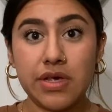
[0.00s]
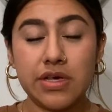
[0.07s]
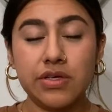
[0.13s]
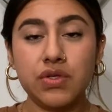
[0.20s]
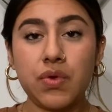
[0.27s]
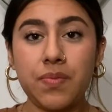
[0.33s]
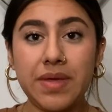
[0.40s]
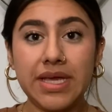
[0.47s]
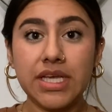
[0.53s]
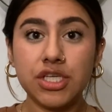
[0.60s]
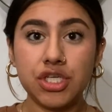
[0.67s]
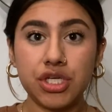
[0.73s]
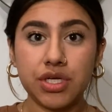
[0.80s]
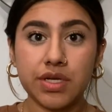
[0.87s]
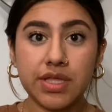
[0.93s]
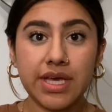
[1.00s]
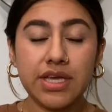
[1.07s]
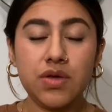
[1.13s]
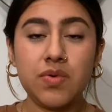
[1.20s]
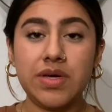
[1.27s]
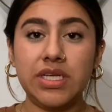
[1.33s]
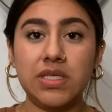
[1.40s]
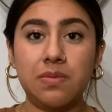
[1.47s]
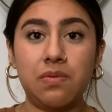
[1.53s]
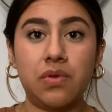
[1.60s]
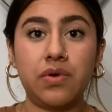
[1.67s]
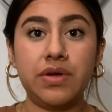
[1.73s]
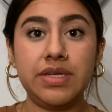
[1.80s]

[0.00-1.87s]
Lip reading: So make sure that you explore